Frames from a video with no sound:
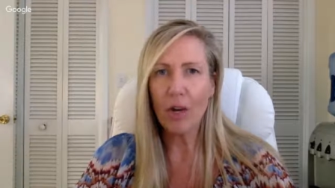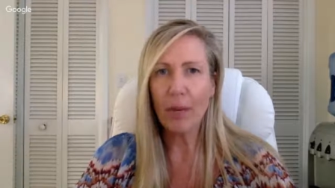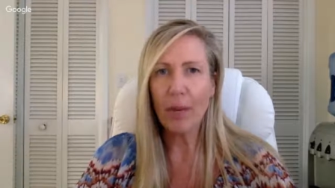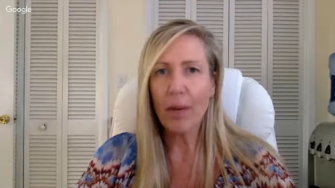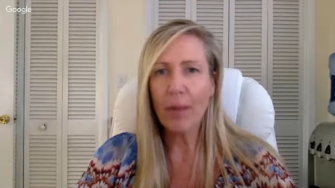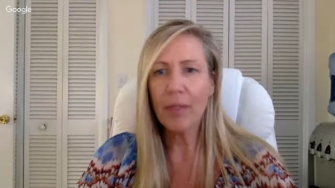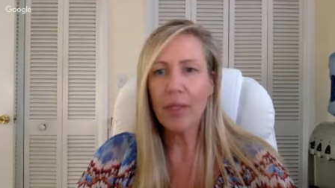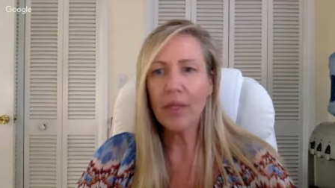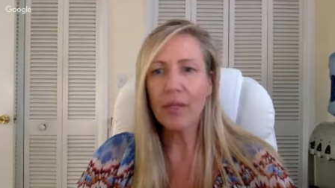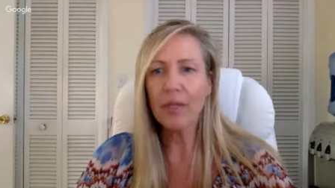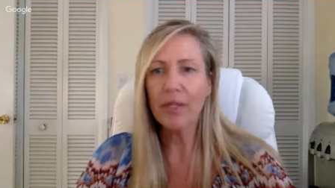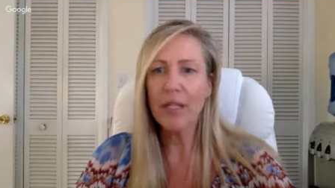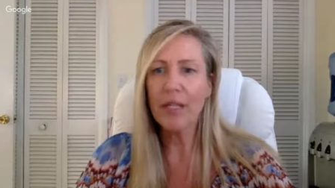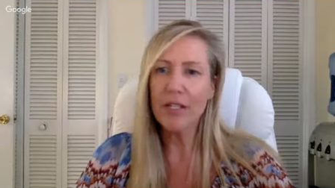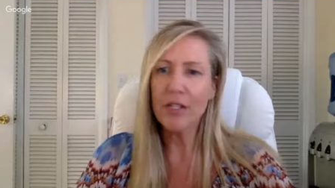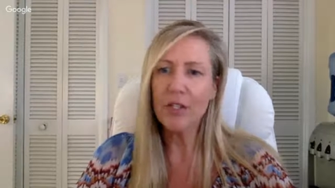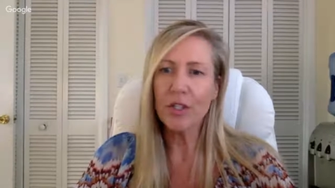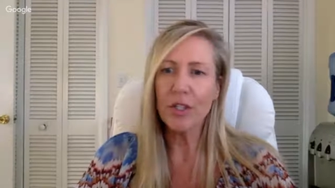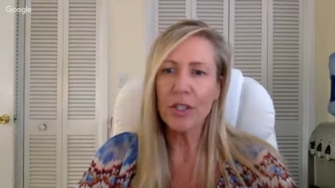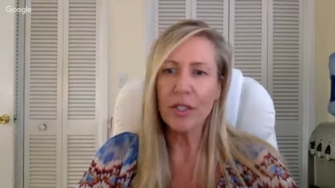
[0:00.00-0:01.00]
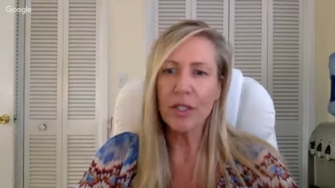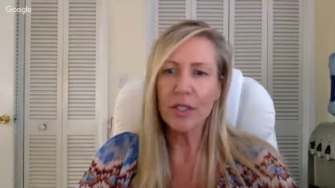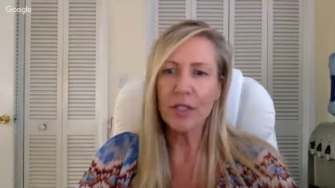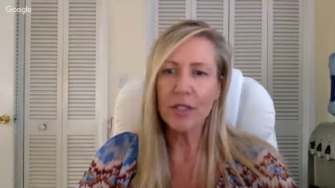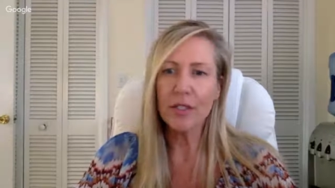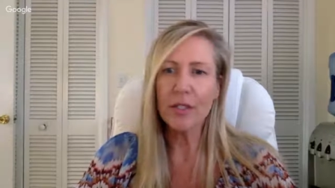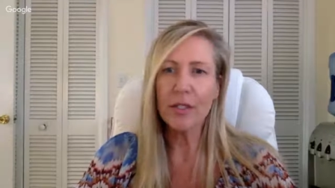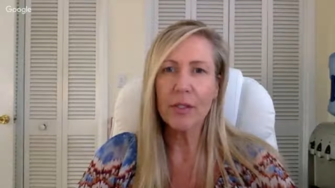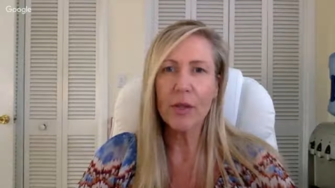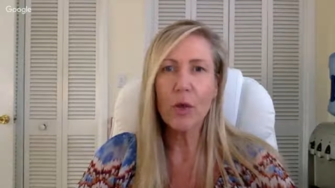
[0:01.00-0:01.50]
public
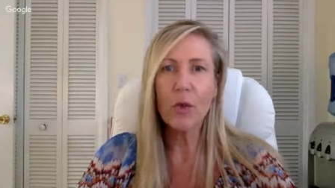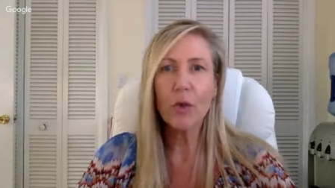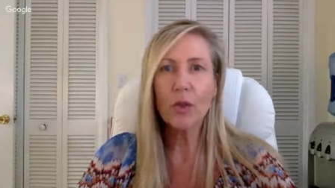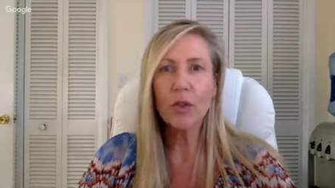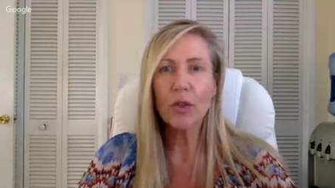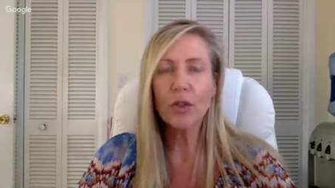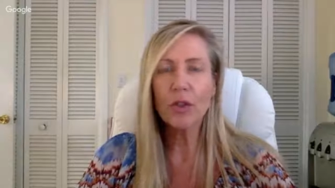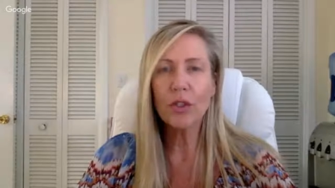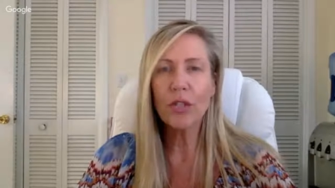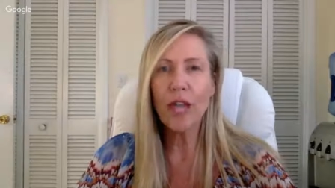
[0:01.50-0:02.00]
relations, local,